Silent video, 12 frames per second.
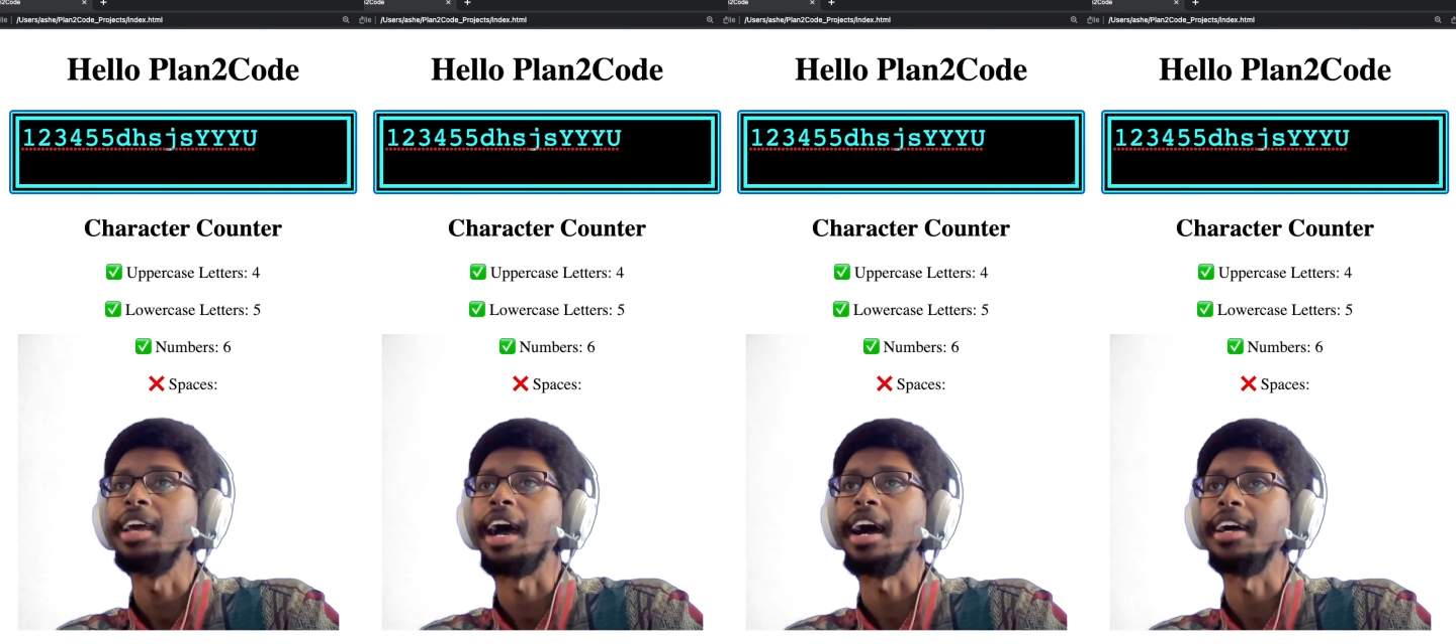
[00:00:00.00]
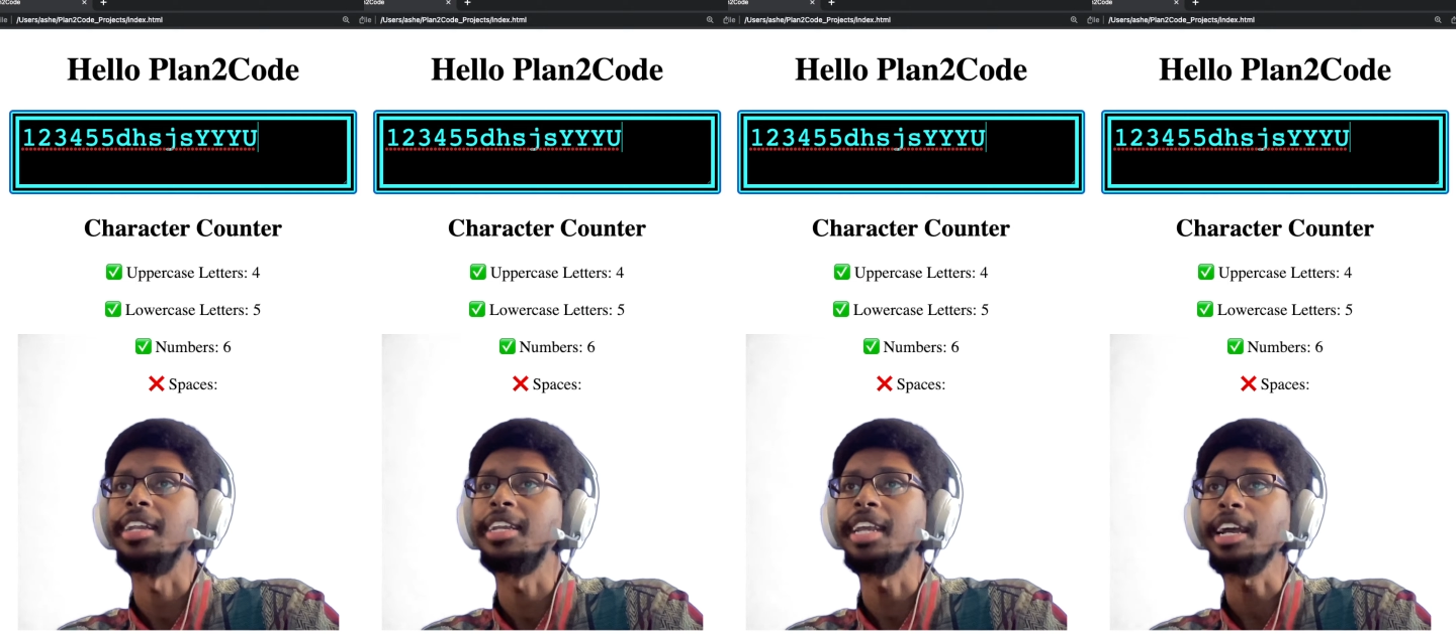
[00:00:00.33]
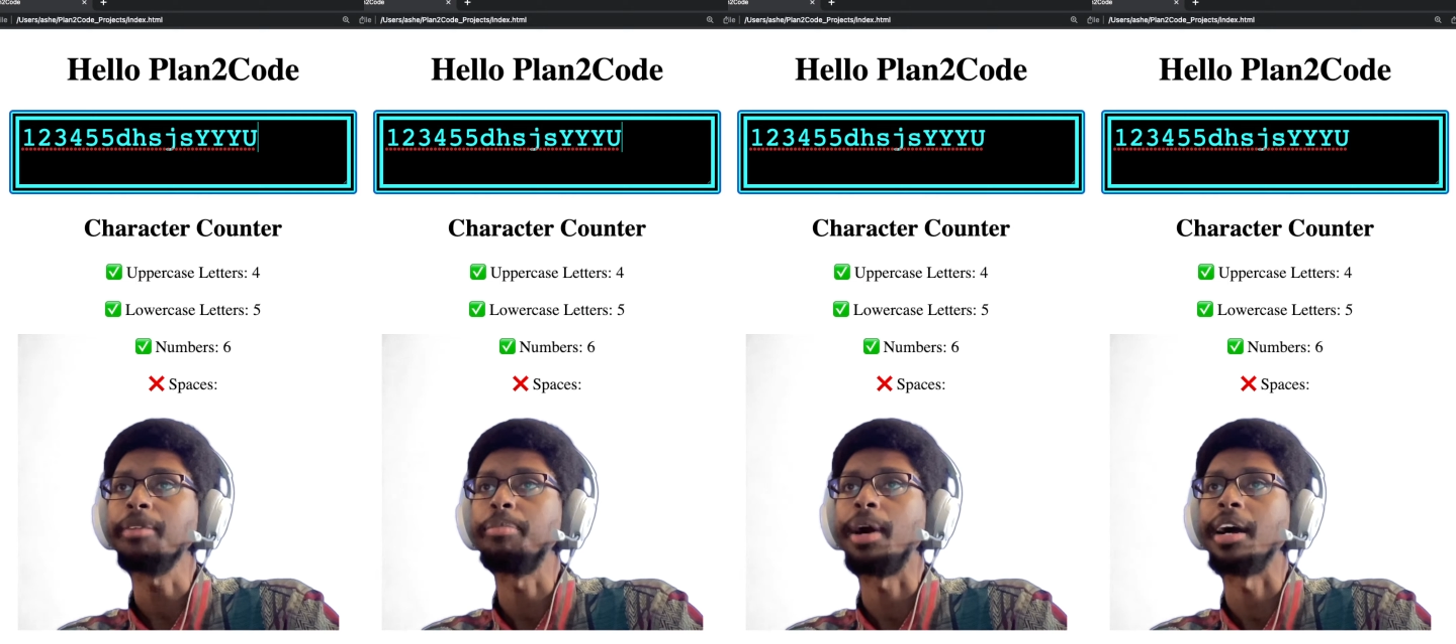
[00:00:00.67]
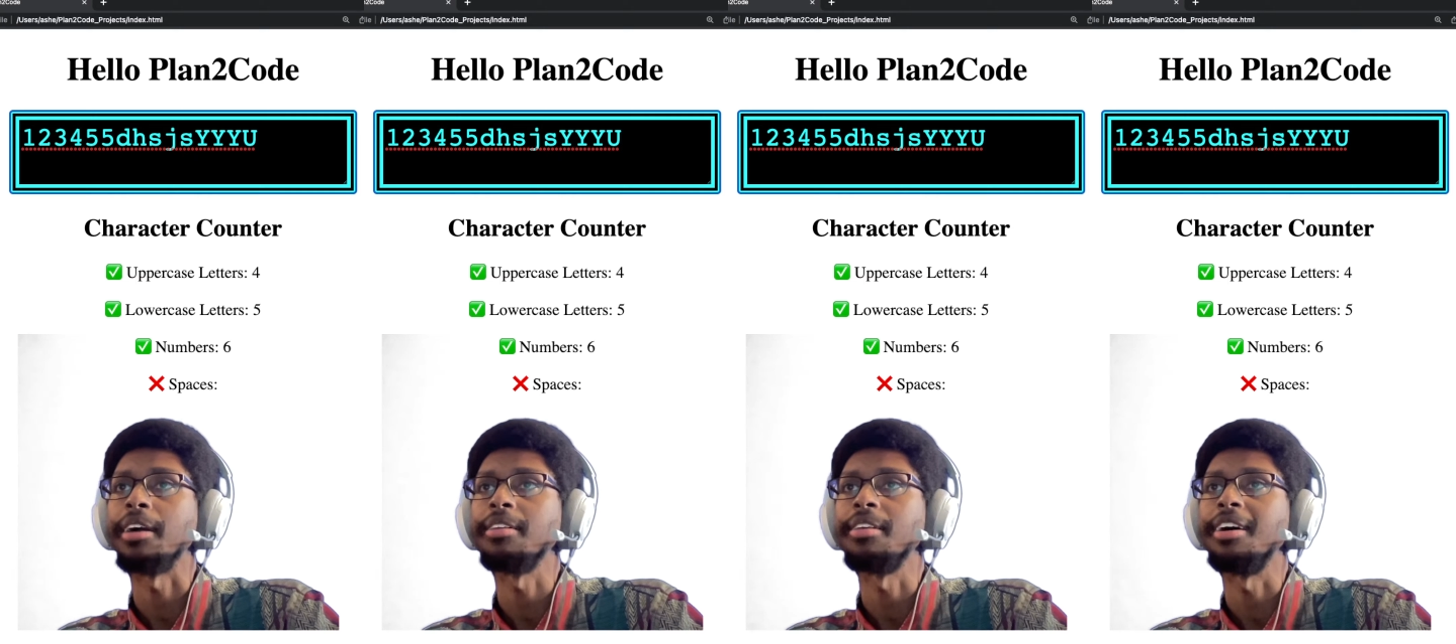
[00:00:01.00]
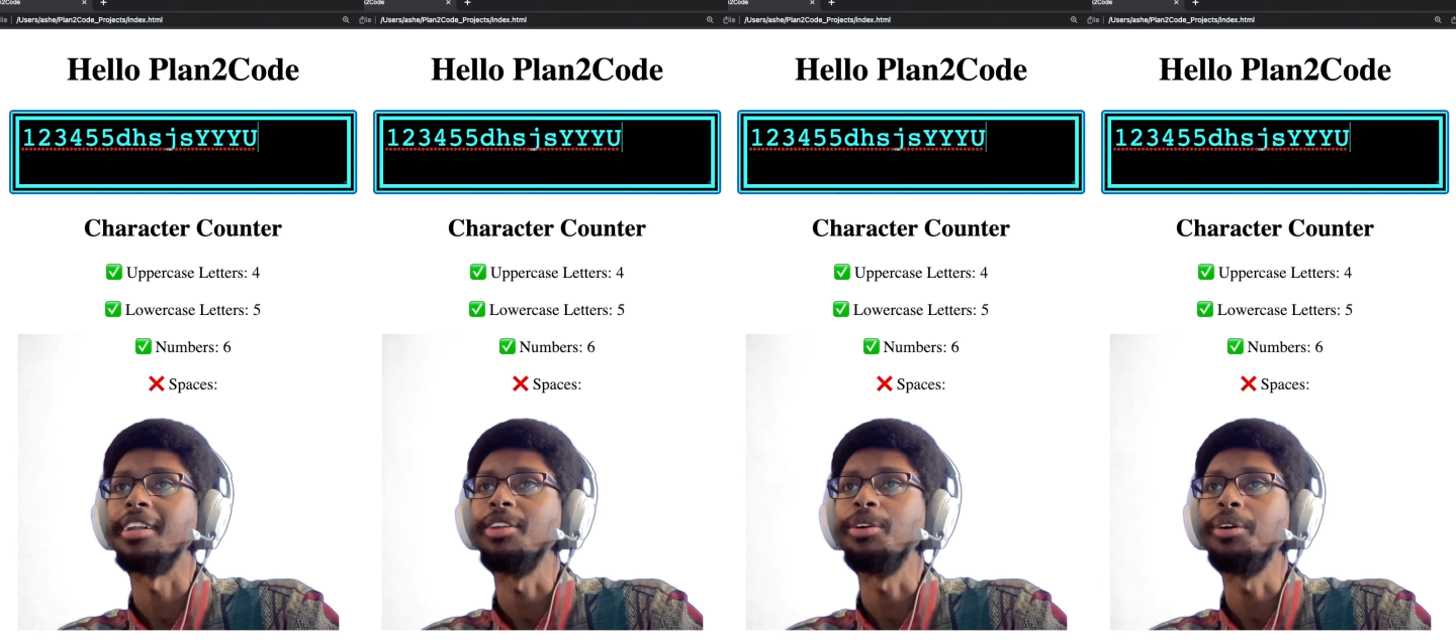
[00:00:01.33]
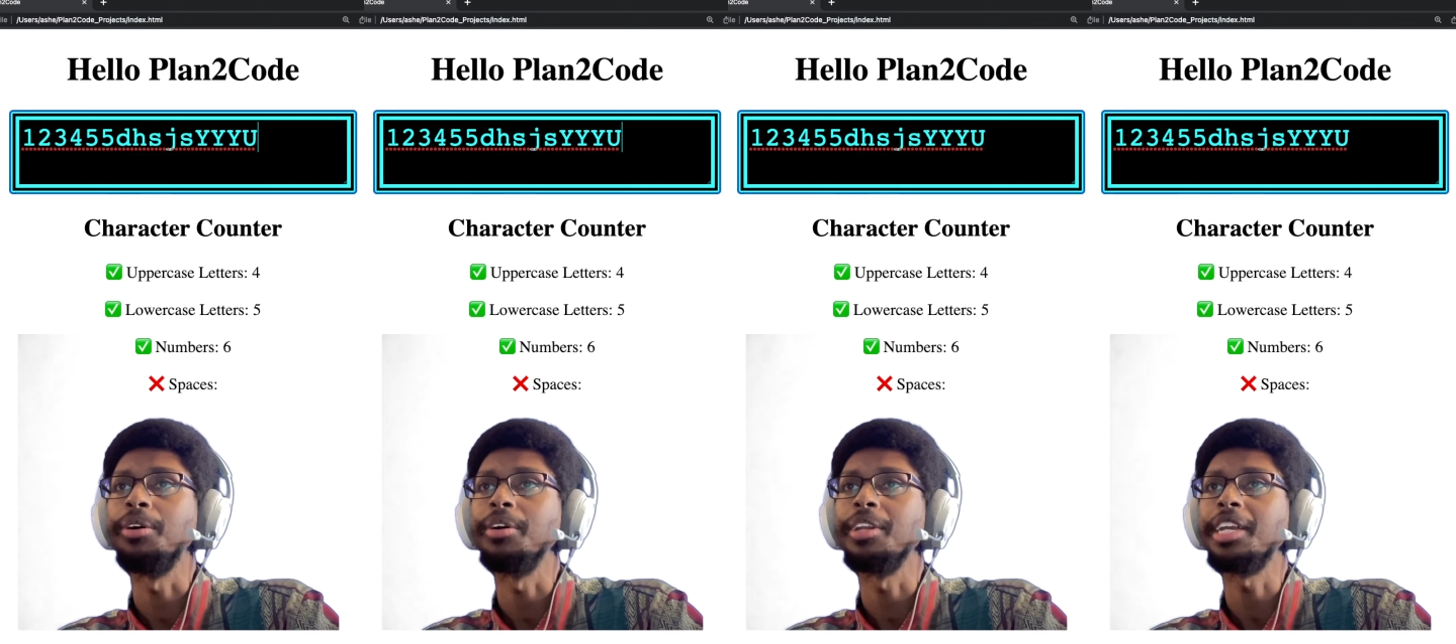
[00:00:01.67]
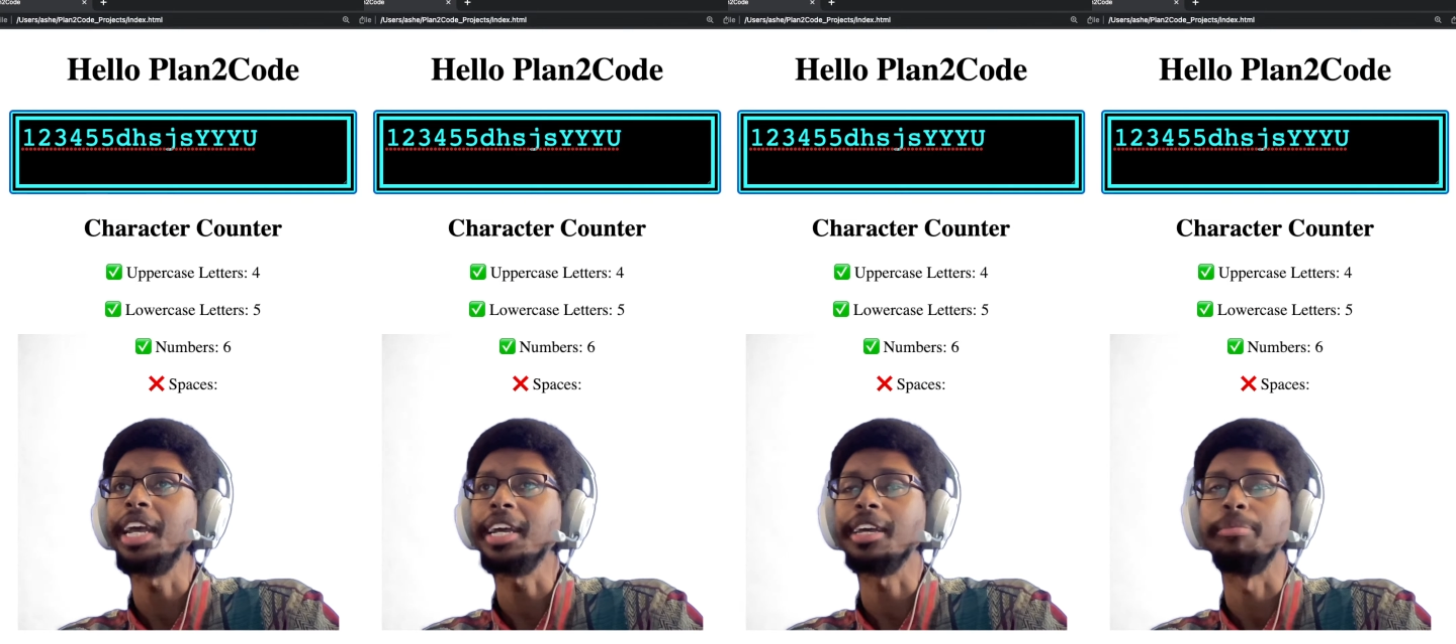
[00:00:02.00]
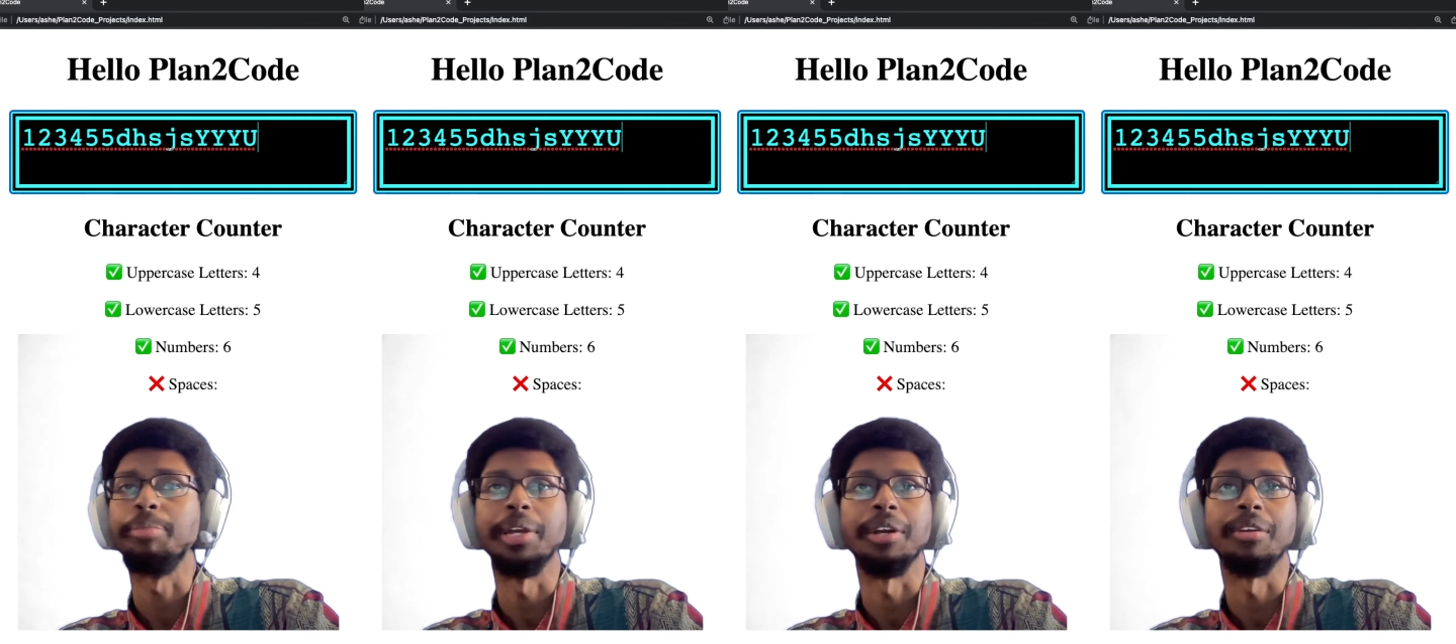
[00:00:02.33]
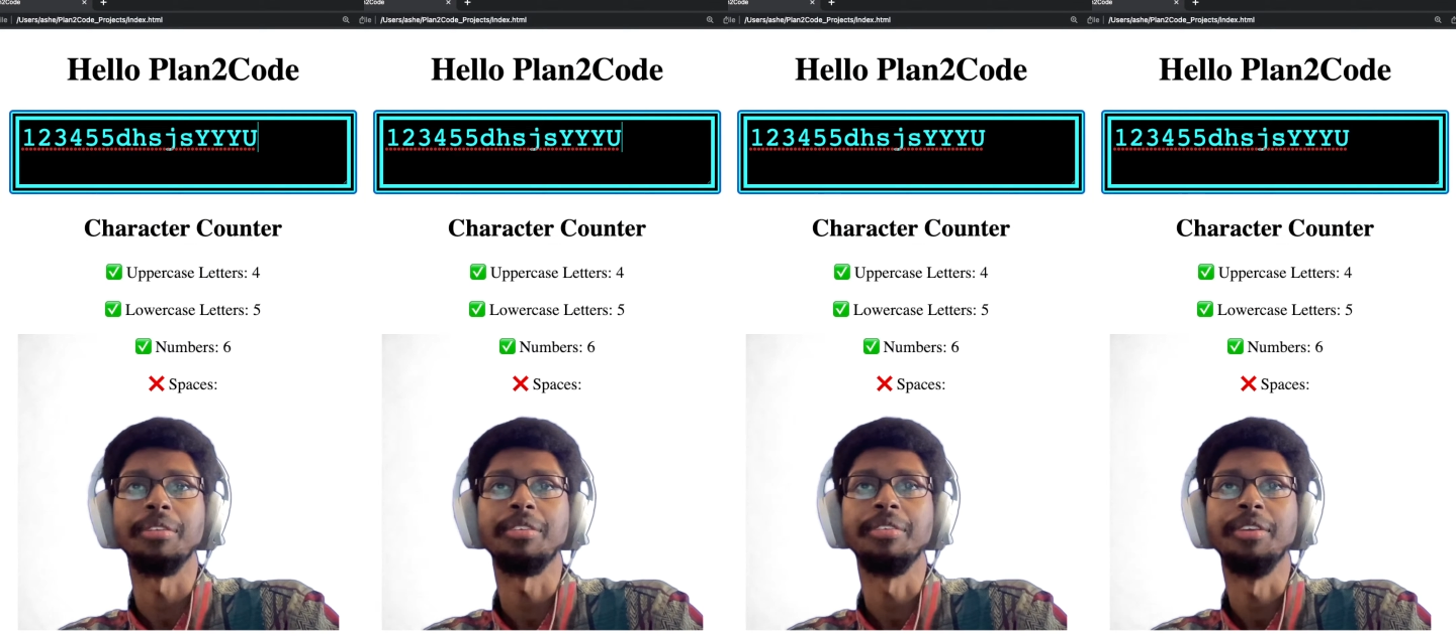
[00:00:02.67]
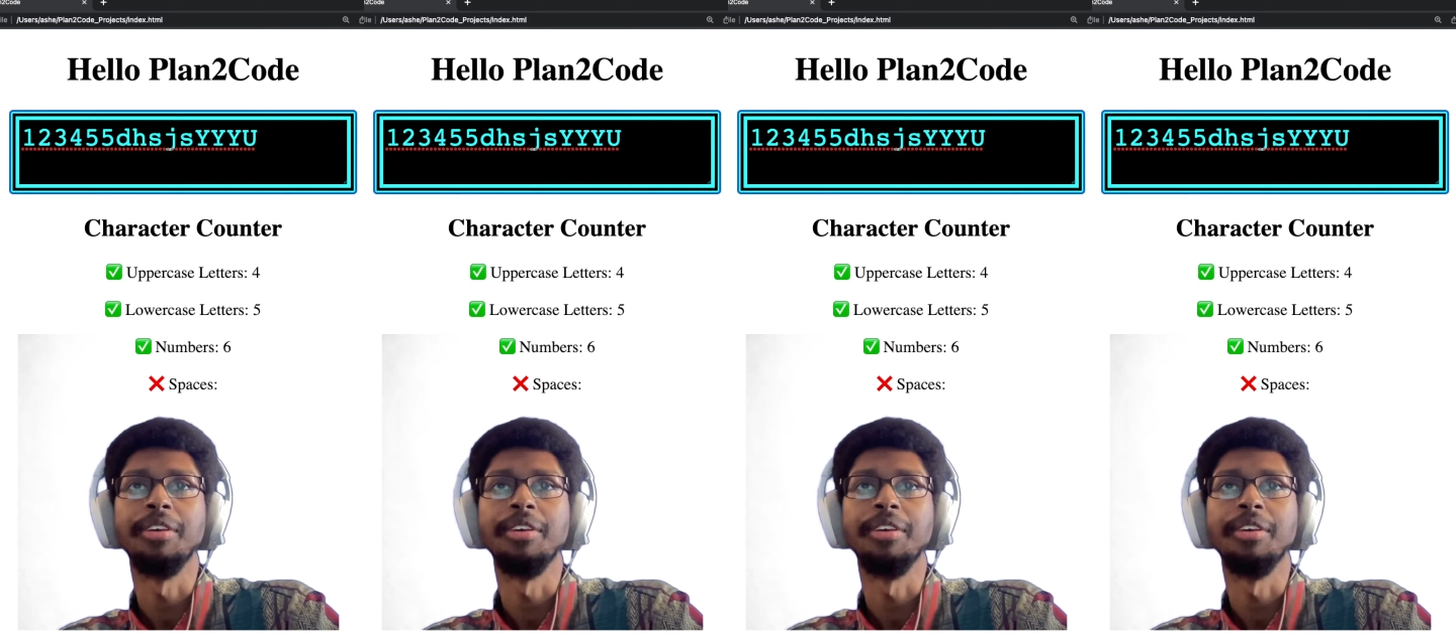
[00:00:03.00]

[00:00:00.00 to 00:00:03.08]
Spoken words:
a checkbox, a little check appears.